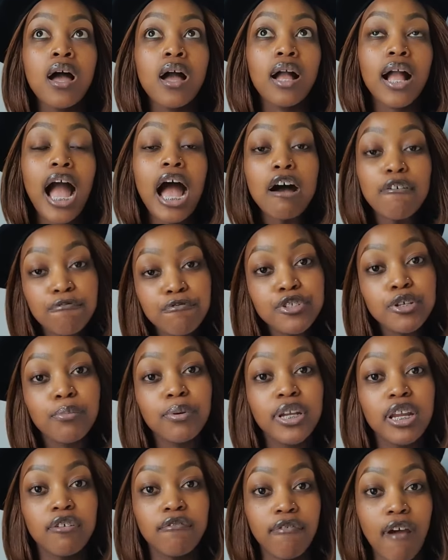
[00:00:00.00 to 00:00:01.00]

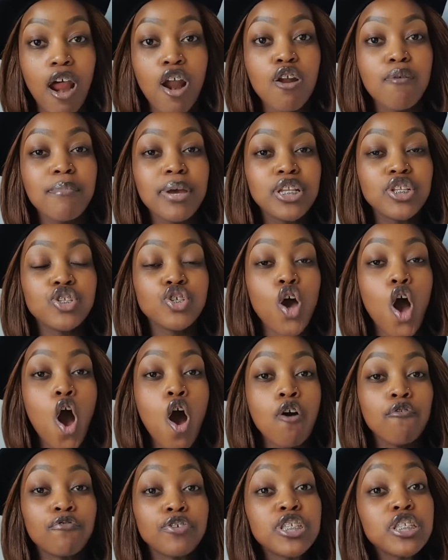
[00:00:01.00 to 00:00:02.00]
comfortable environment
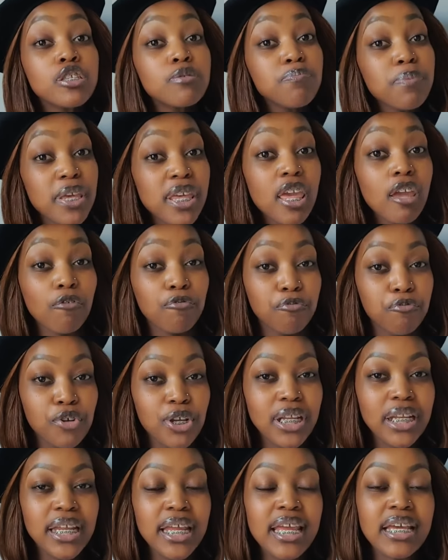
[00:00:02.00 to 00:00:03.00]
of speaking
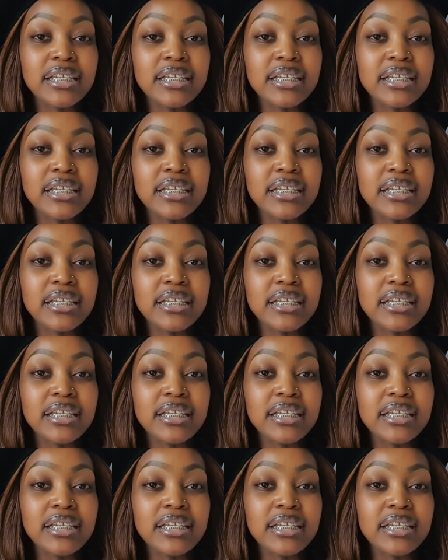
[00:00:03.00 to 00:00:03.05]
freely.